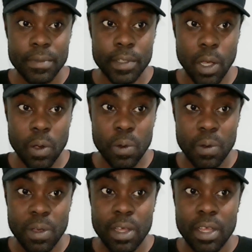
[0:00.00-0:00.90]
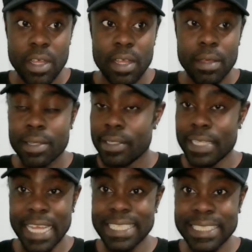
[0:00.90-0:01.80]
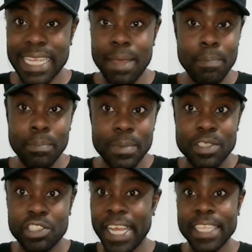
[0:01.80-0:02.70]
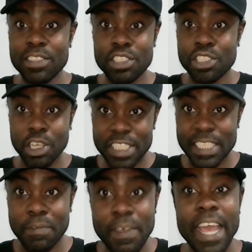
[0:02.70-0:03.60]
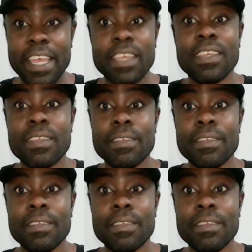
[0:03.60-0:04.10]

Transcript: Now, not that I'm trying to justify